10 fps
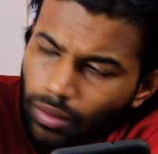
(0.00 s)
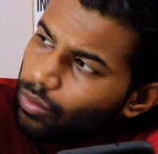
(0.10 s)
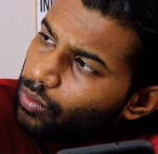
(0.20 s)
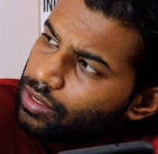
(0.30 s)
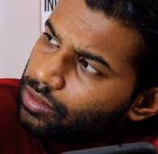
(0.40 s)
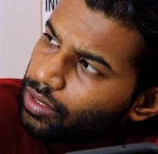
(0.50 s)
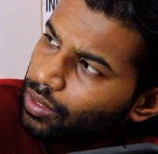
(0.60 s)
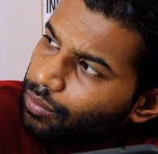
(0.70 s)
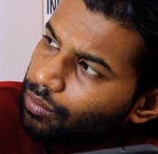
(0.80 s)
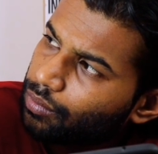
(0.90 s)
We'll
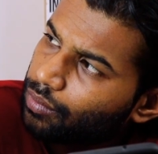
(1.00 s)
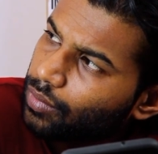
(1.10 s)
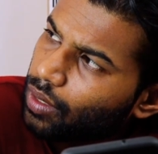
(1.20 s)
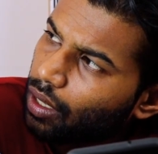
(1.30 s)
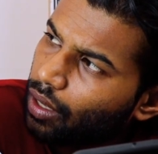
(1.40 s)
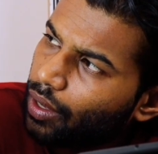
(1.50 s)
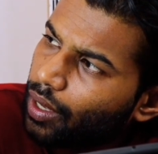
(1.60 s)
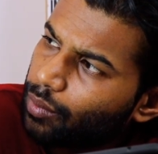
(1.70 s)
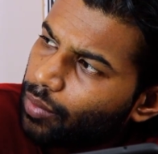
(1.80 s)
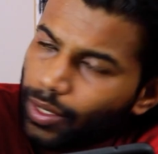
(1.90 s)
see.
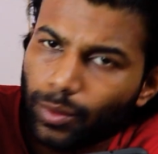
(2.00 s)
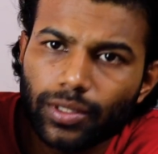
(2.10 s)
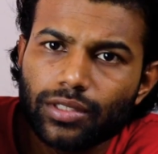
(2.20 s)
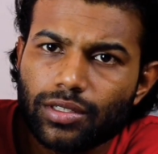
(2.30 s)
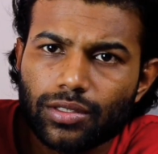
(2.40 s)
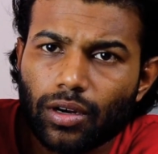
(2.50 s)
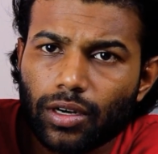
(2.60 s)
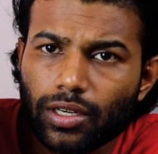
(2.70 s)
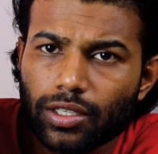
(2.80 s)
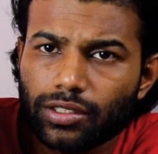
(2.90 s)
And by the way, this is not
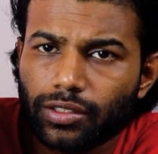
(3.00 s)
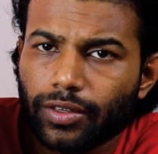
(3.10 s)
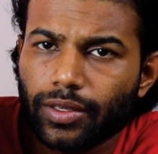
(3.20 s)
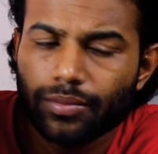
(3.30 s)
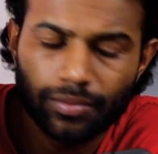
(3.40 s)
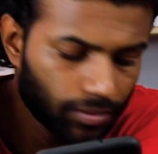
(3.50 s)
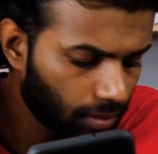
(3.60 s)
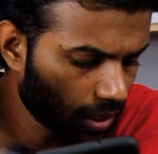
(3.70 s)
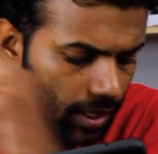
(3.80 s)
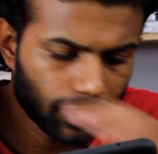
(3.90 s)
a touch screen
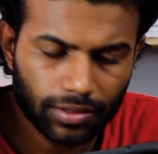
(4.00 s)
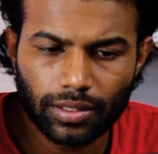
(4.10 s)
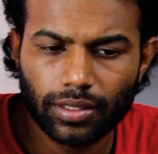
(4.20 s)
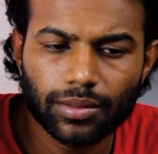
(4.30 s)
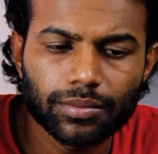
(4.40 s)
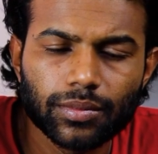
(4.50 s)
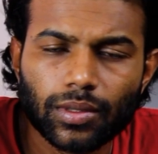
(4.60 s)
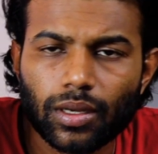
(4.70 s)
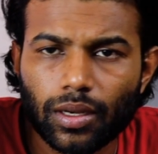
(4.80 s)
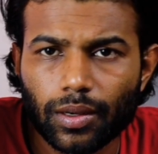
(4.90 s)
like the
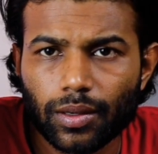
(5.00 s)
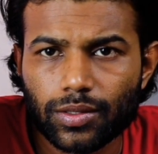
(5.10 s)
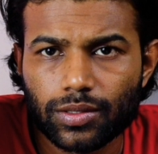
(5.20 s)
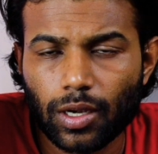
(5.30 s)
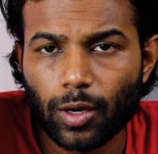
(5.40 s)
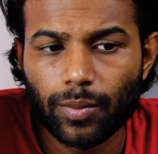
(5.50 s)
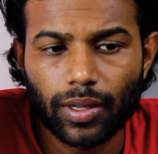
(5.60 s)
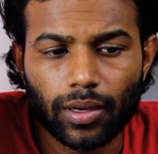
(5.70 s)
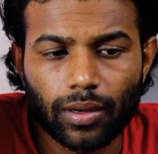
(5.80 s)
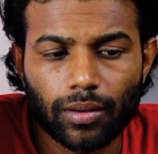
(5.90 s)

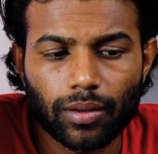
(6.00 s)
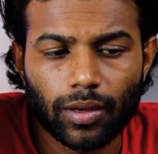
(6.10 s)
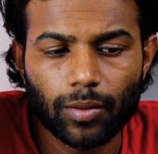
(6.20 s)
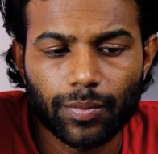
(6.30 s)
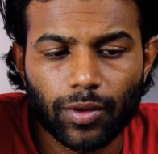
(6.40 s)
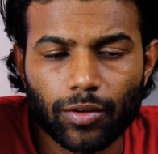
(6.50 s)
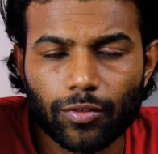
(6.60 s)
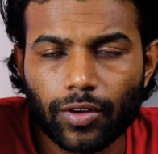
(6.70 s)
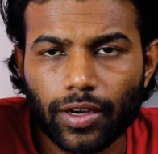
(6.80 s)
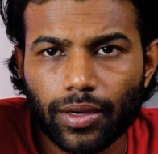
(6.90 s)
Xiaomi Air
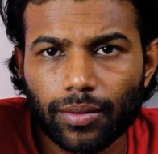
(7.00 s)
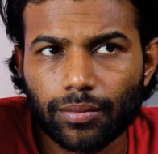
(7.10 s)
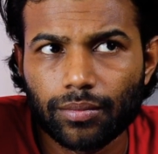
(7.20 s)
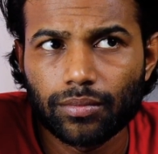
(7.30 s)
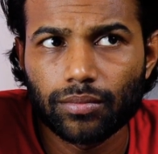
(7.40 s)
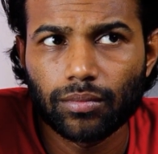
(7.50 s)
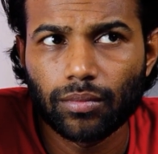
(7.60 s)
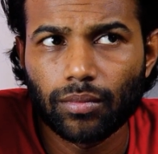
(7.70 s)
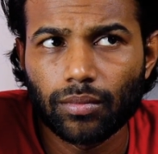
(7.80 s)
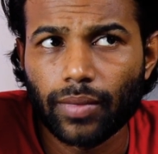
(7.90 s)
Purifier
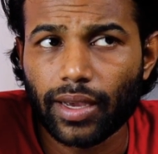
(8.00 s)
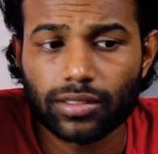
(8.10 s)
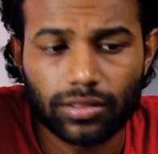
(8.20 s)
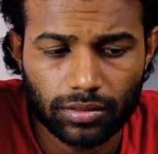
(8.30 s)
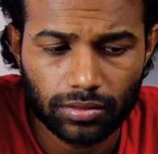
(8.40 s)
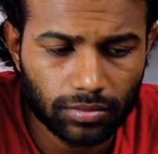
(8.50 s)
Max.